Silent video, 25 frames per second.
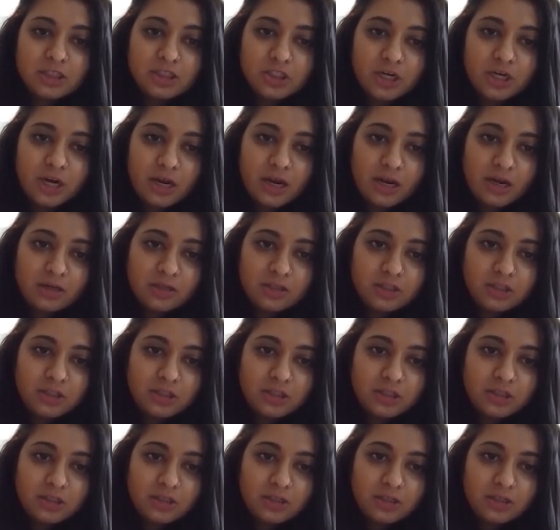
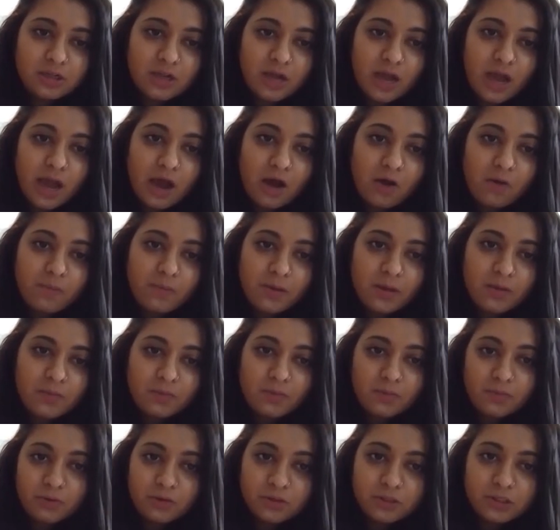change how people
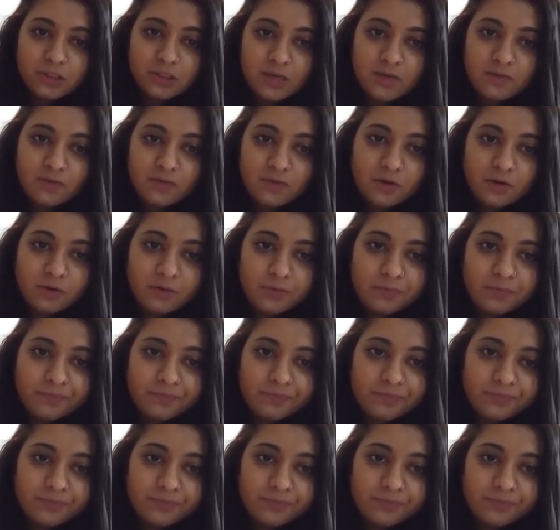perceive you.